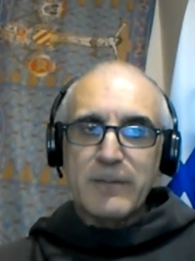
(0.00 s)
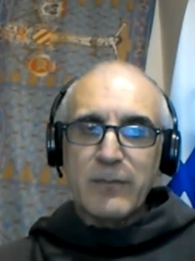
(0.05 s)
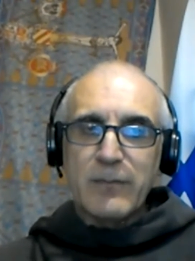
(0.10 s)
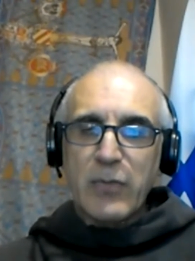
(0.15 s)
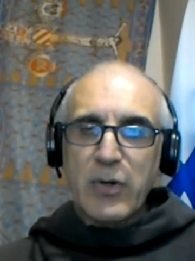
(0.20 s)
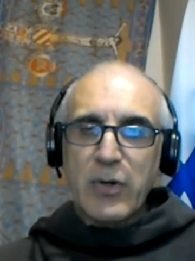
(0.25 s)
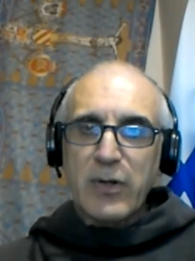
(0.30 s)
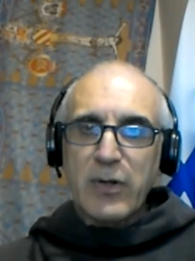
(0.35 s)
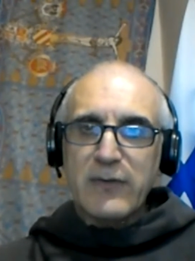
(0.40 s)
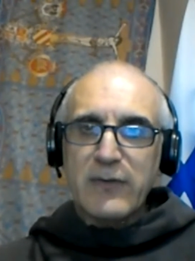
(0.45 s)

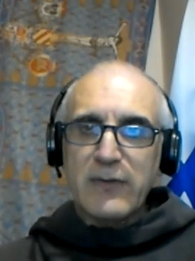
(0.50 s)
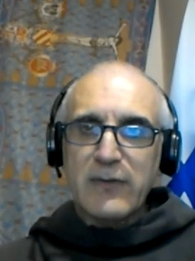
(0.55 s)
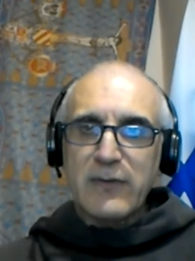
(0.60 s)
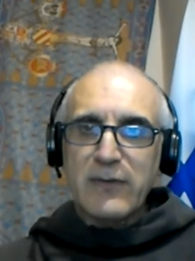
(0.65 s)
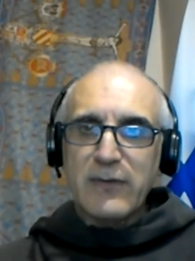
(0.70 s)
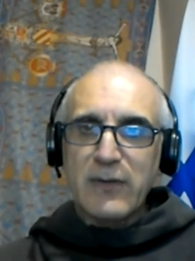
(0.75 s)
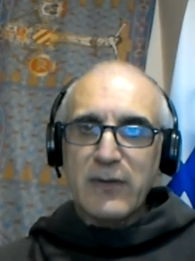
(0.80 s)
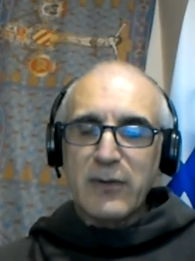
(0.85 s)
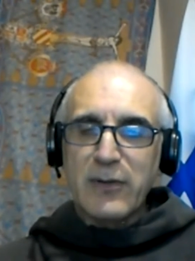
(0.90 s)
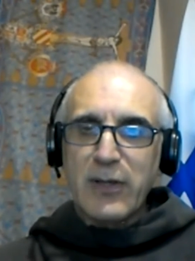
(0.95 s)

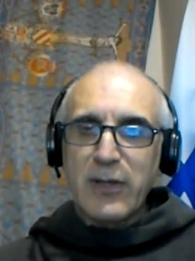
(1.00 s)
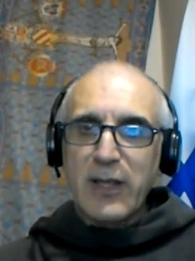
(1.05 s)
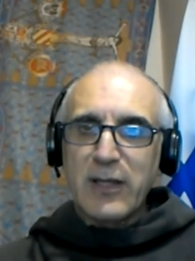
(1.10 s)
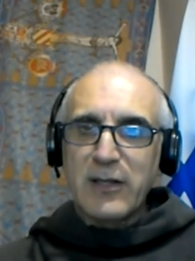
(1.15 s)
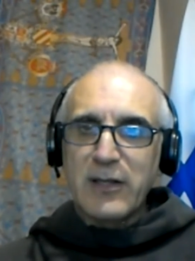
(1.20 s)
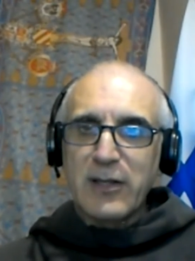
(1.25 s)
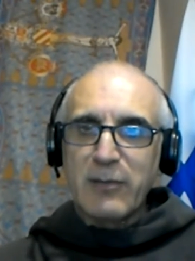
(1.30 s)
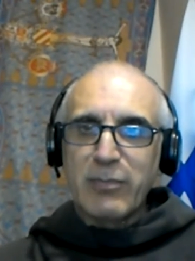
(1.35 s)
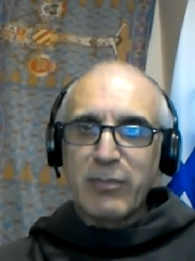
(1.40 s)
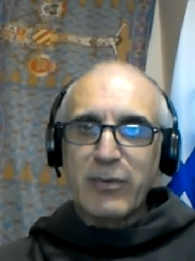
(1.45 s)
Marxists,
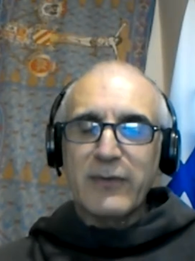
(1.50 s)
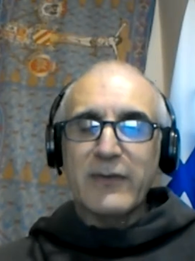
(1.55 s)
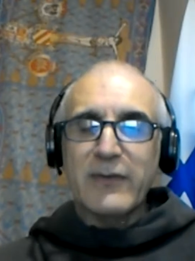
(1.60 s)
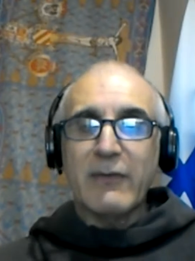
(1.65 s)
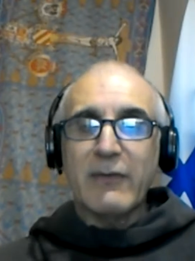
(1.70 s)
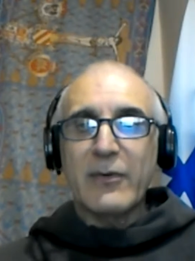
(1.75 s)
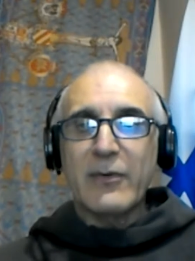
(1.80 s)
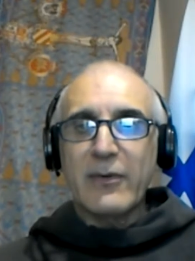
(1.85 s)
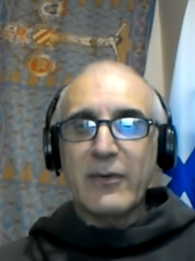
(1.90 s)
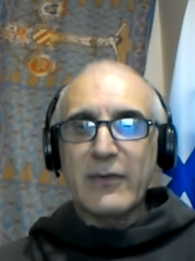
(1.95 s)
and liberals?
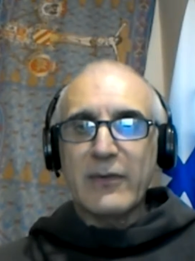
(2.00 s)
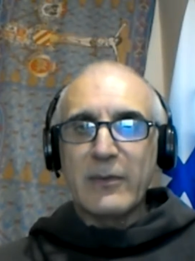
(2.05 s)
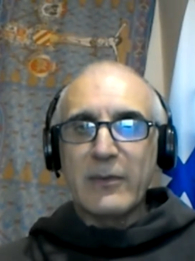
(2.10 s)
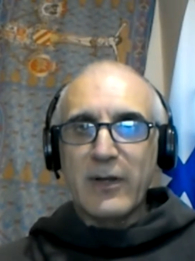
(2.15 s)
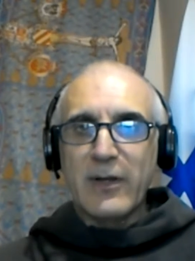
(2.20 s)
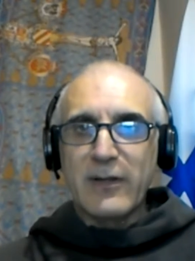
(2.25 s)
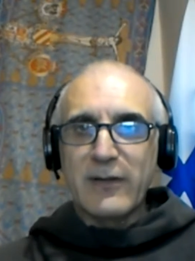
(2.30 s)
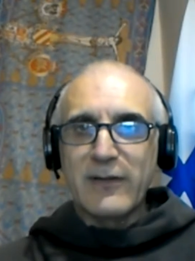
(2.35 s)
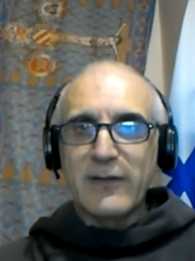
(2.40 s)
Of course he was.